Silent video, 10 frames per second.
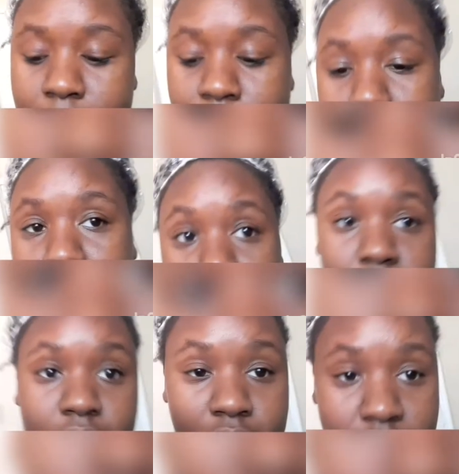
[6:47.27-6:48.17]

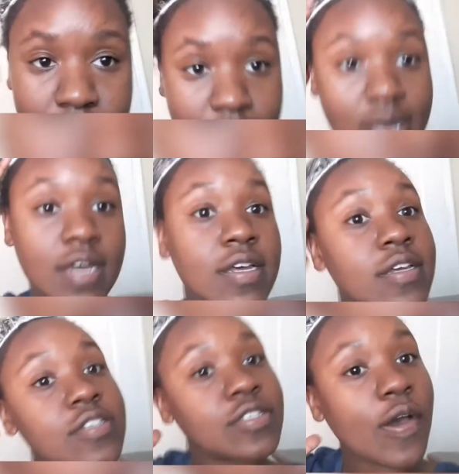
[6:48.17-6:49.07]
bonnet.
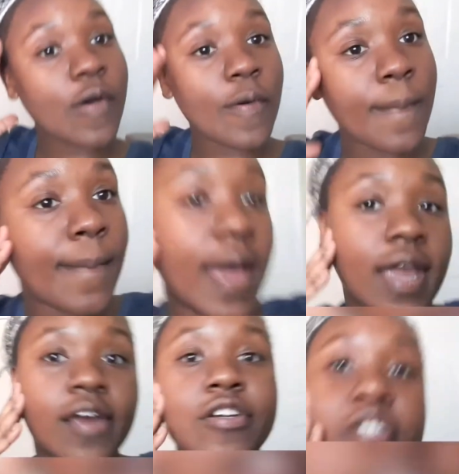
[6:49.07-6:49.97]
So my
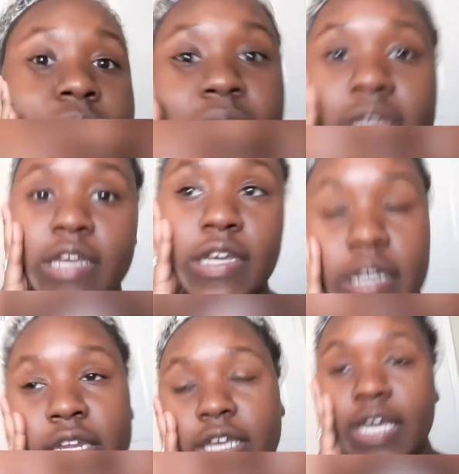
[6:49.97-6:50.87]
hair should be
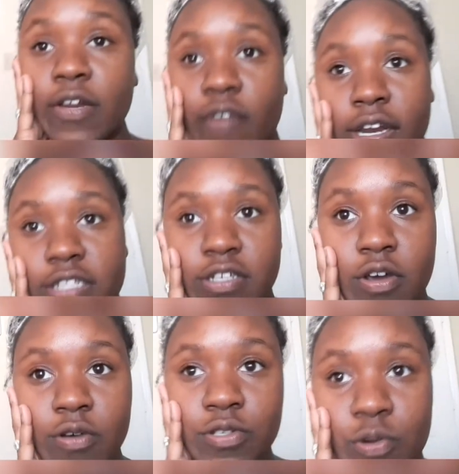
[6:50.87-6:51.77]
good and ready to
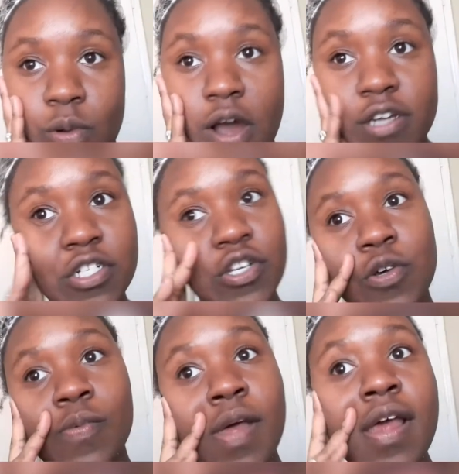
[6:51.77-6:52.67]
go to wash.
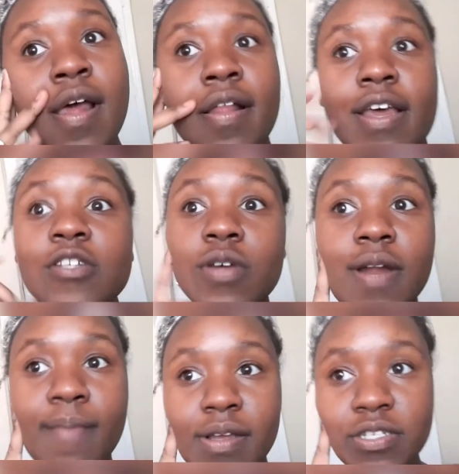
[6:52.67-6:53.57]
So that's what I'm
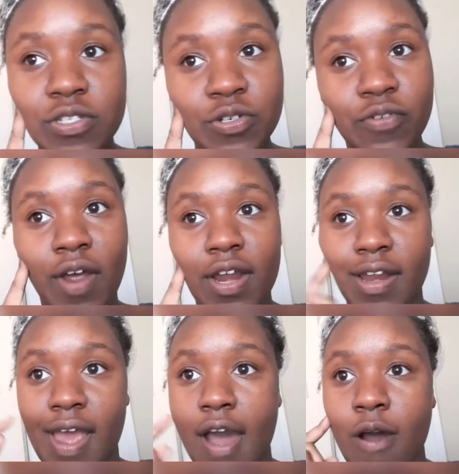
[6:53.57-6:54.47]
about to do right
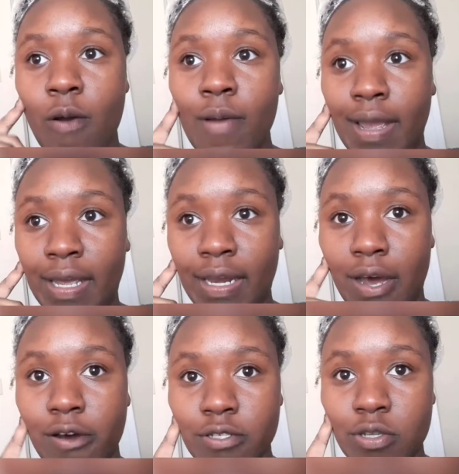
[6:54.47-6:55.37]
now. And
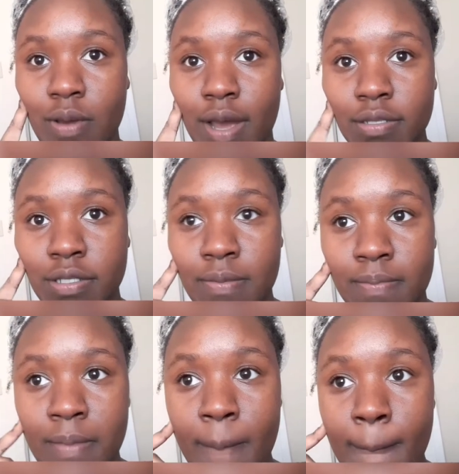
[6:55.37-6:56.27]
also got
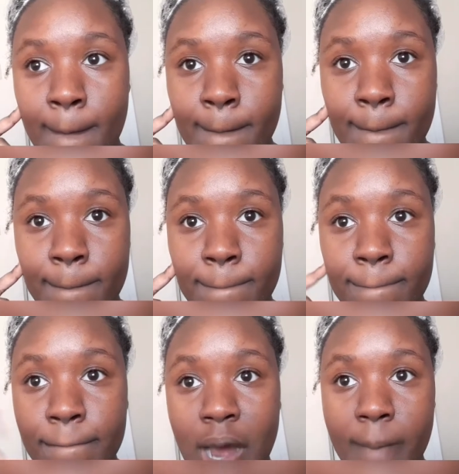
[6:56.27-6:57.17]
some
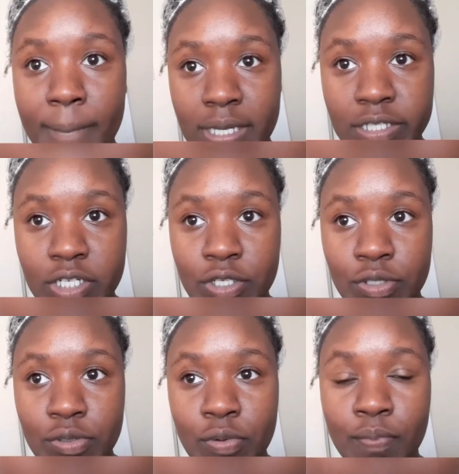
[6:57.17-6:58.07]
mopping to
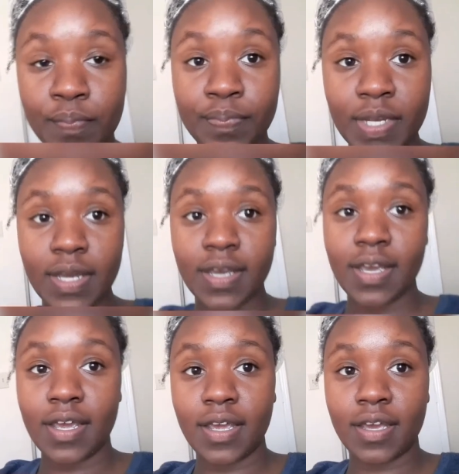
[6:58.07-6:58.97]
do
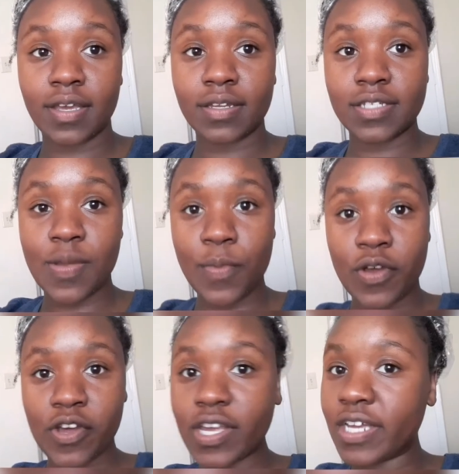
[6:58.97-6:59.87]
and some
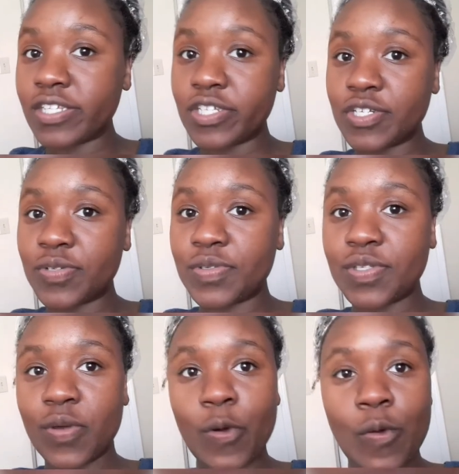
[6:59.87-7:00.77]
cooking to do.
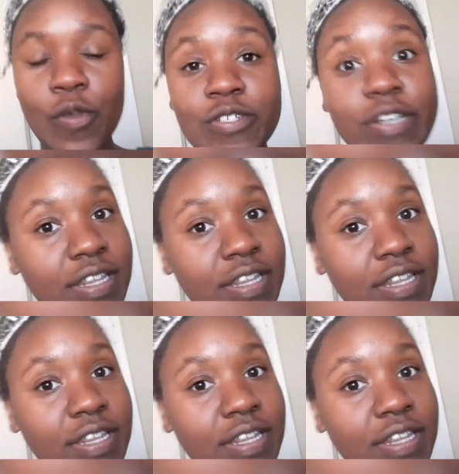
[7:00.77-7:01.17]
So those are the